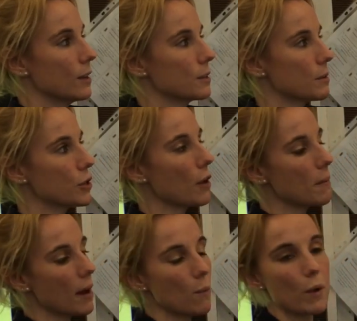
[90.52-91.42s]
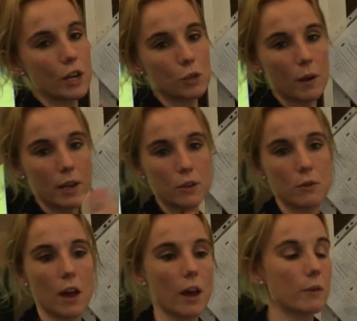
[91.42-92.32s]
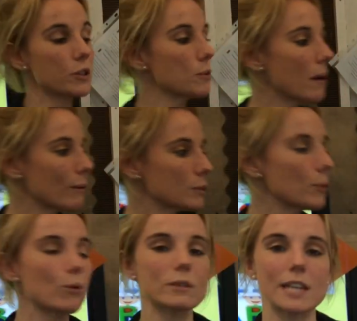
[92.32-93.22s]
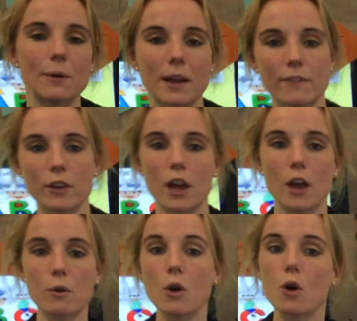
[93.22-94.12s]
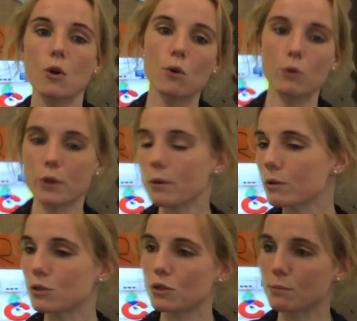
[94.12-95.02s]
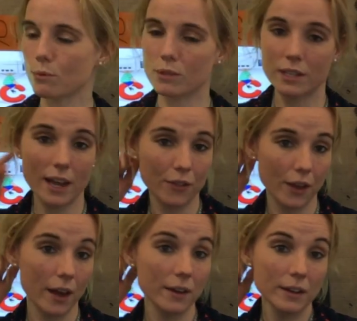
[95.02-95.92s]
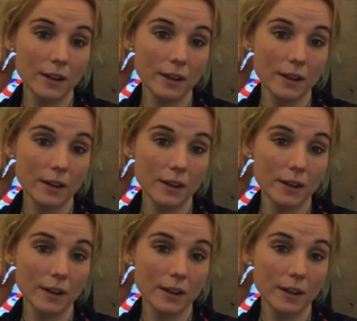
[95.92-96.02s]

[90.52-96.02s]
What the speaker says: So I don't mind which way you go, so you might want to pause now and have a go, or you can do them all together.